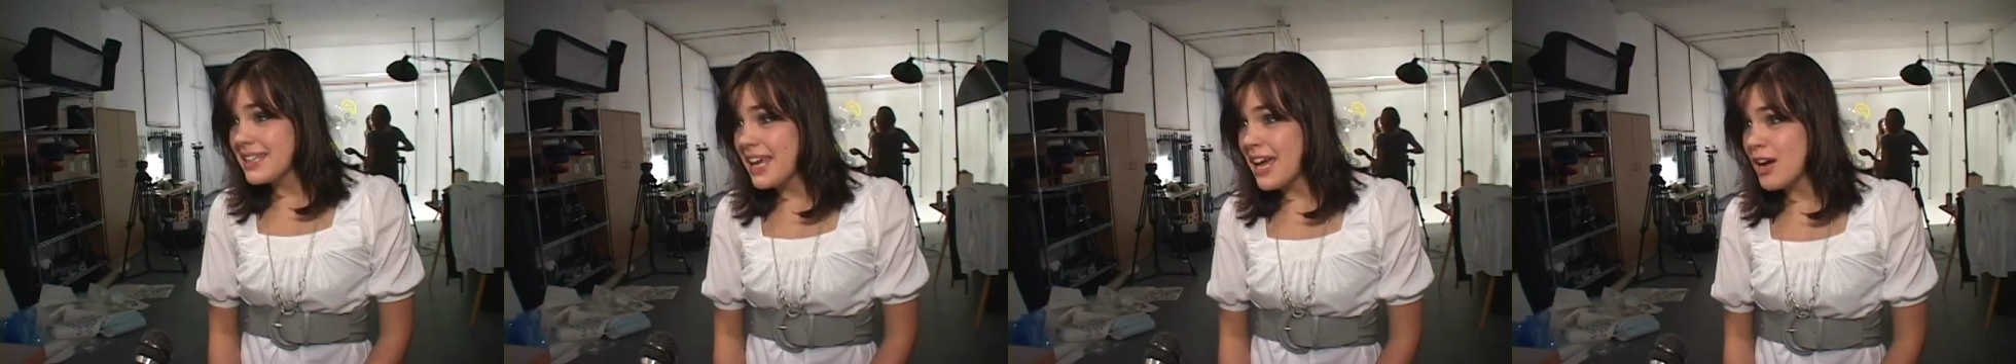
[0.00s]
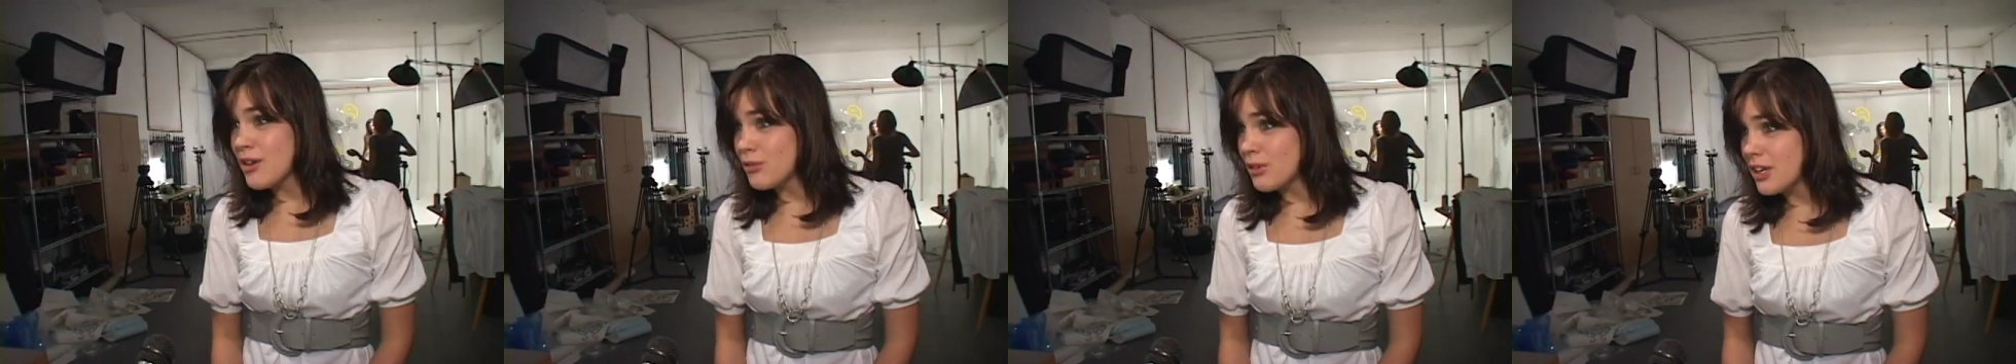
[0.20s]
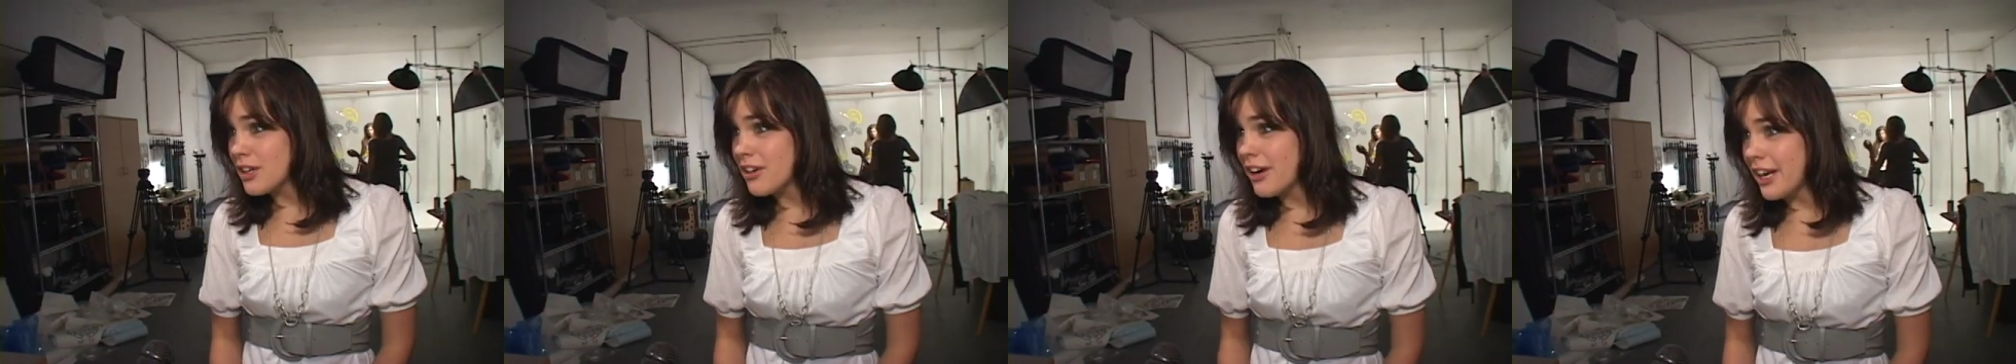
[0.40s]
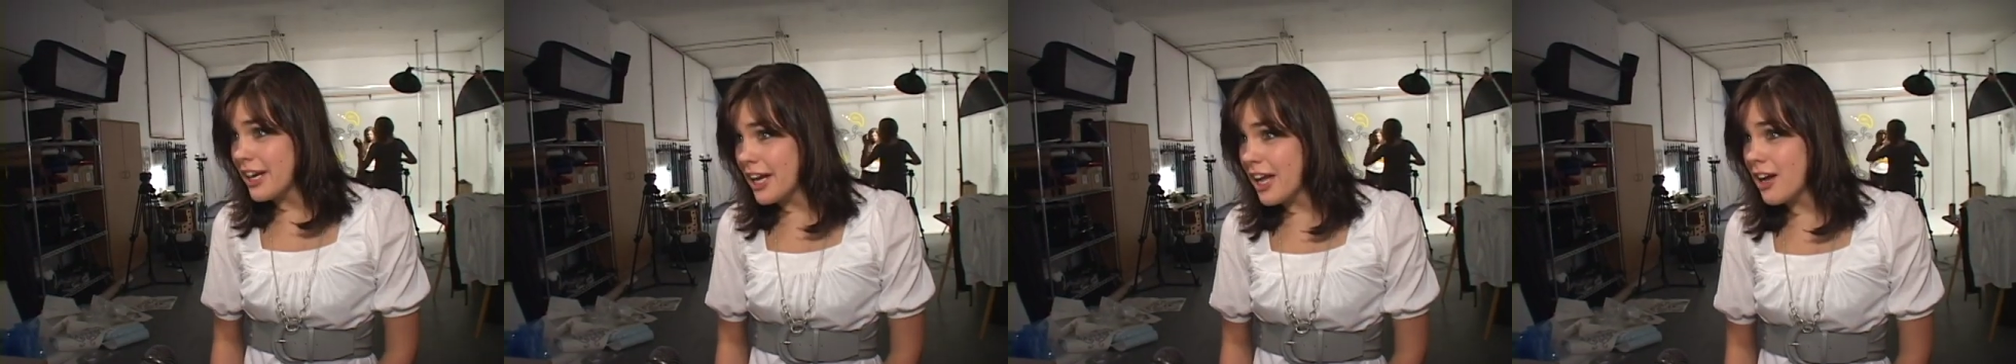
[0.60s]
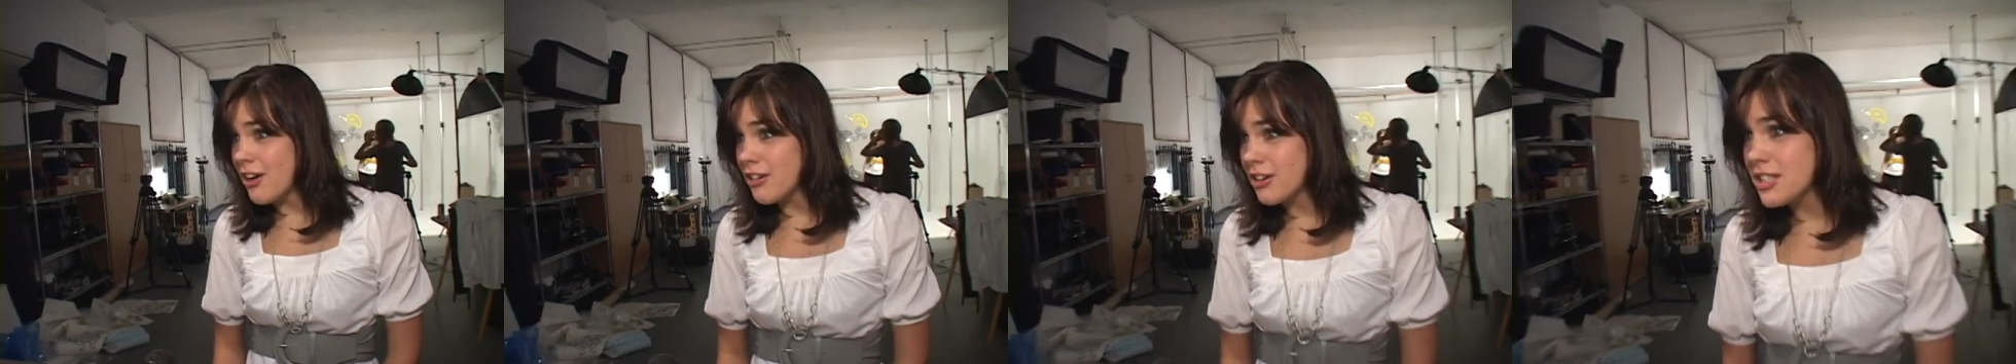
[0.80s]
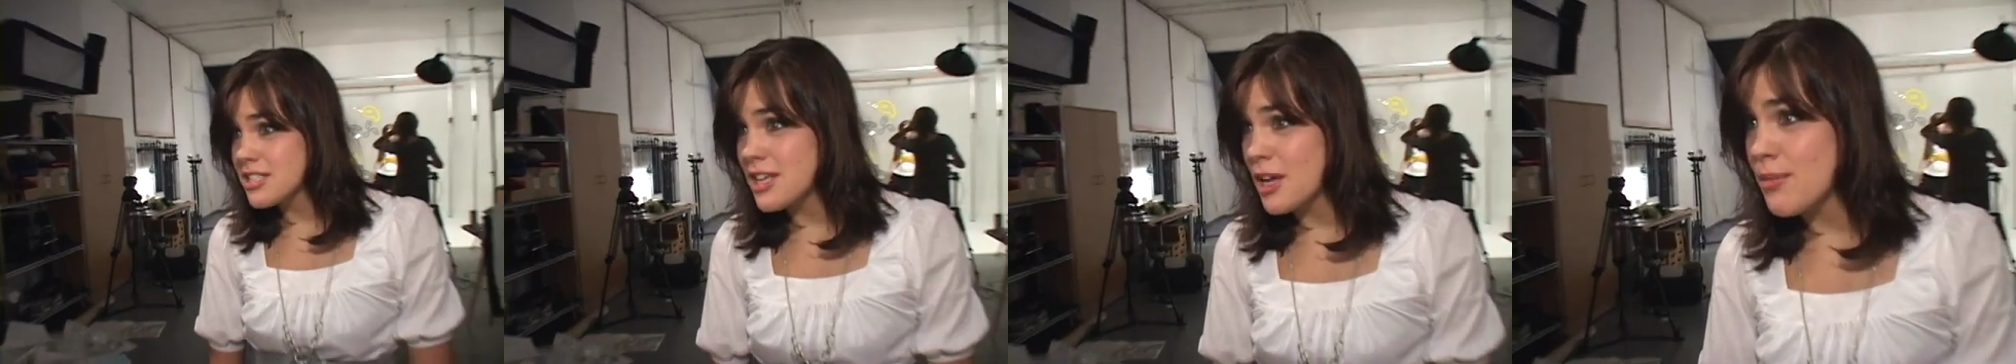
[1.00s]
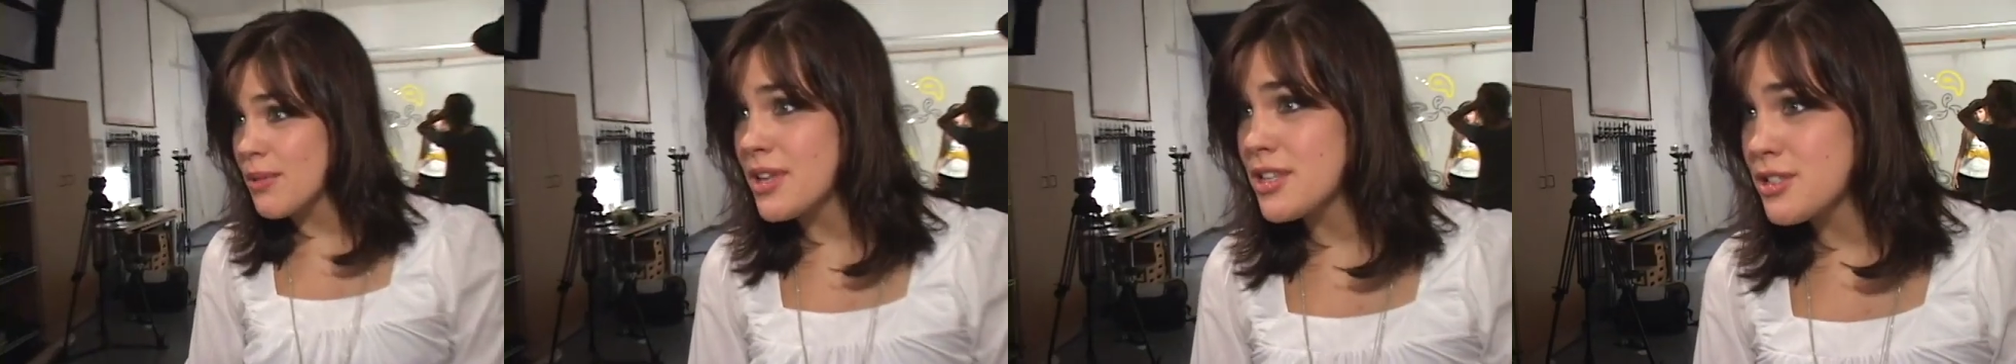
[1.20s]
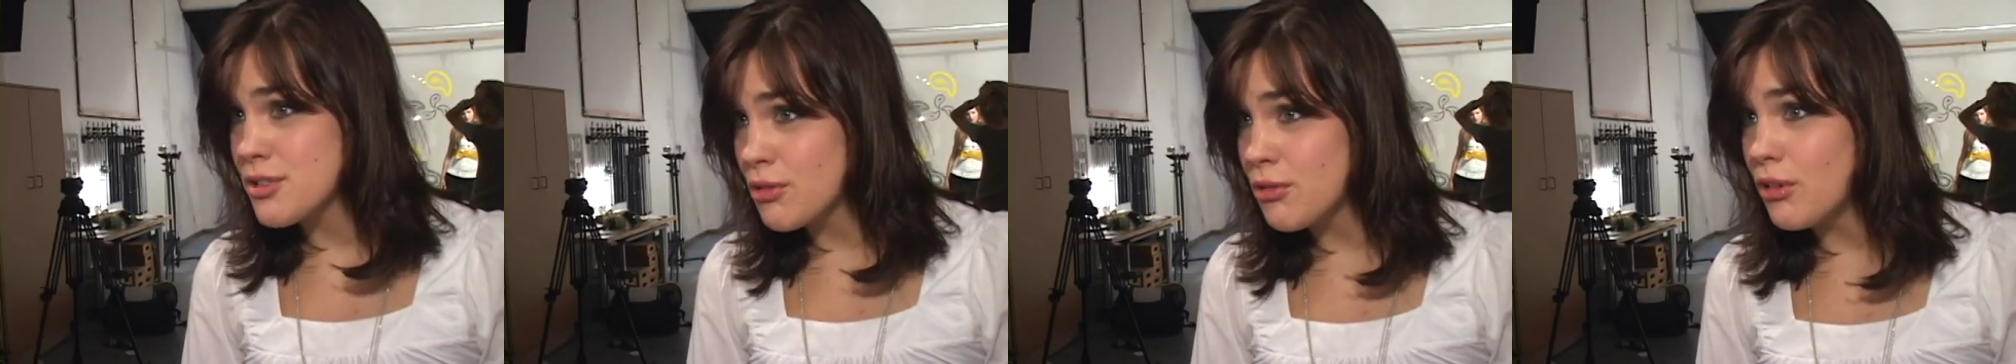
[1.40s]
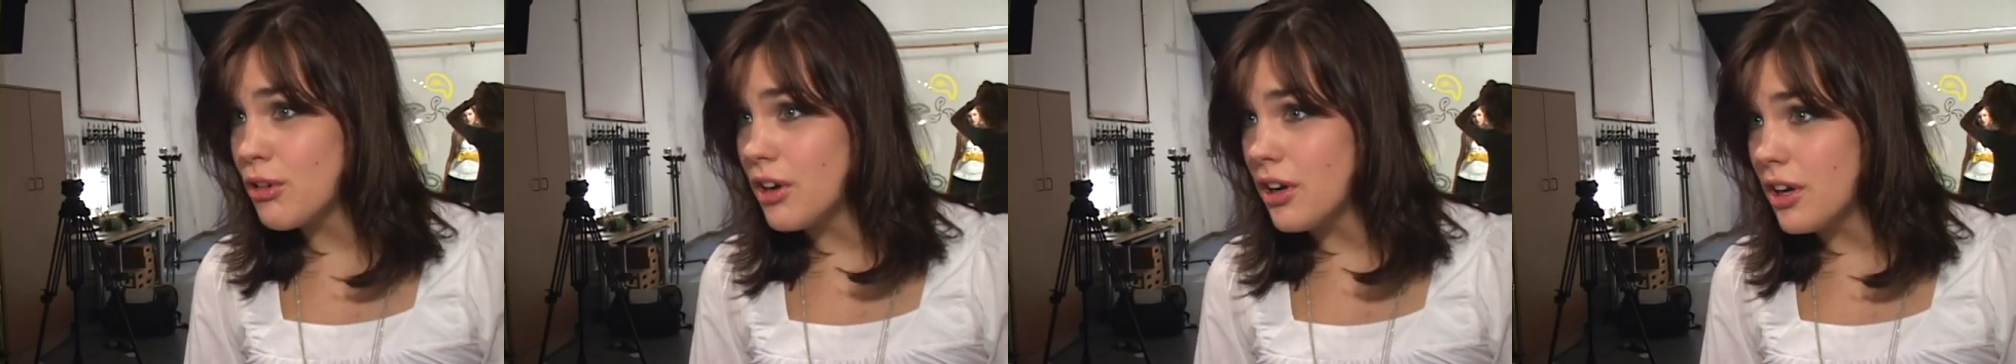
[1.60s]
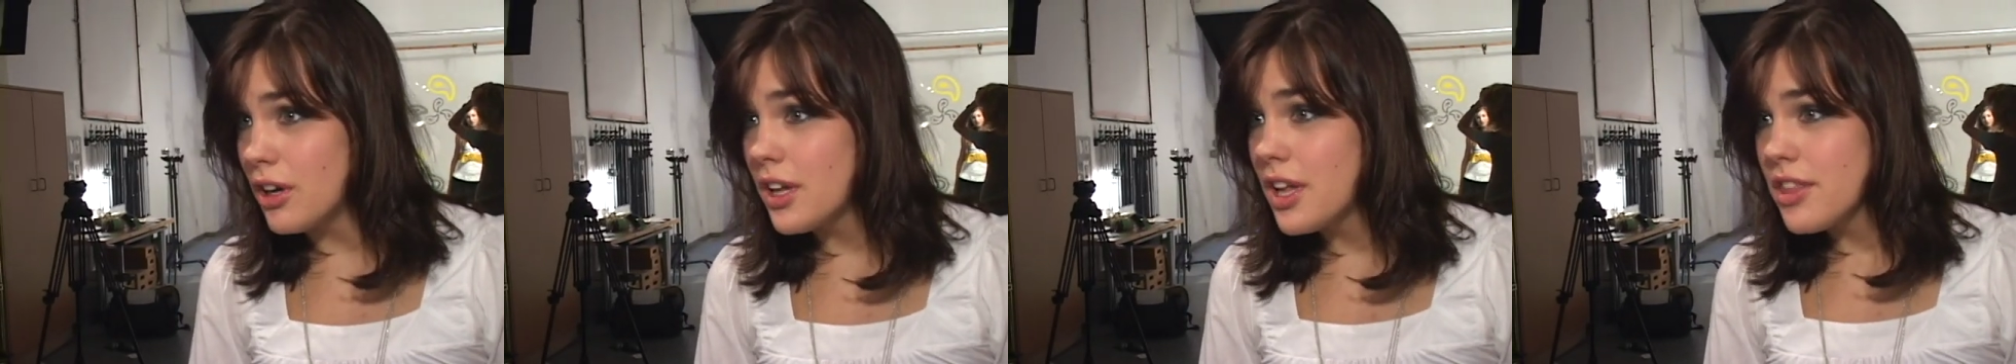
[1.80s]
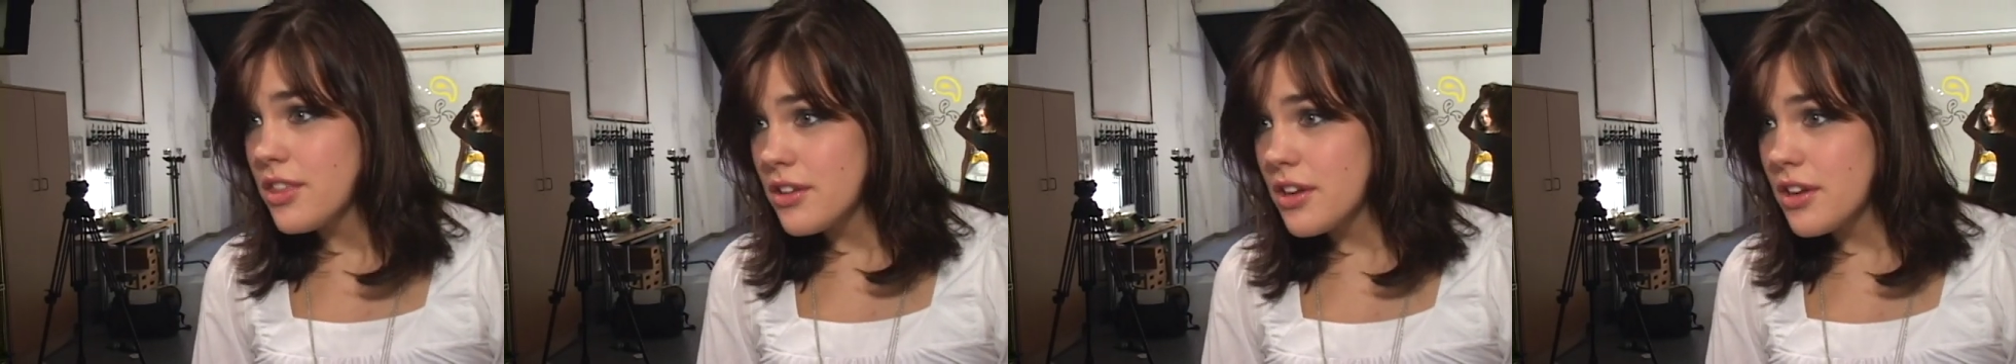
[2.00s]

can't work right now because I'm at school.